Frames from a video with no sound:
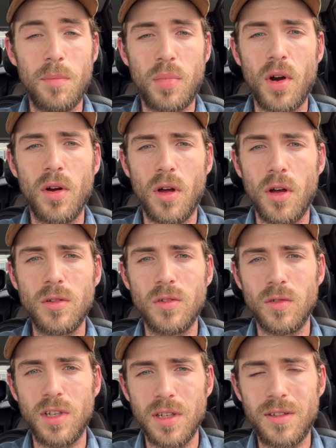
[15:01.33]
part also
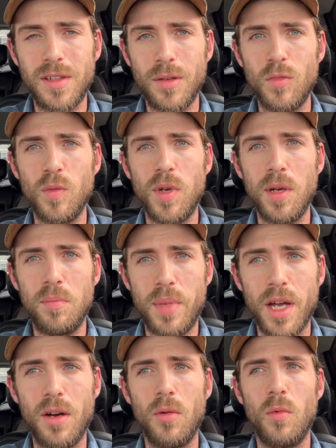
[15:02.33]
did seem to be
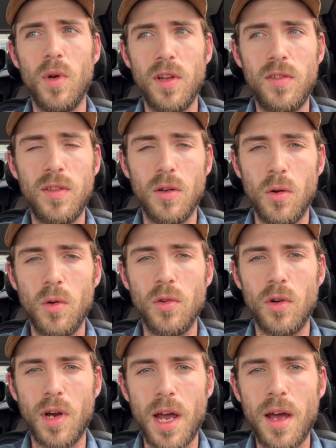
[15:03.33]
better with the
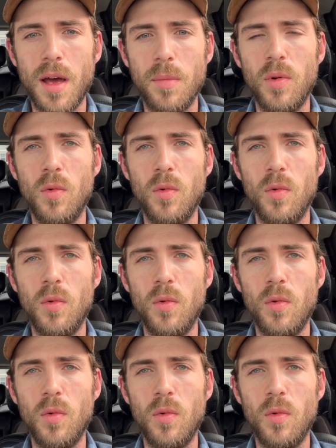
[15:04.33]
older app,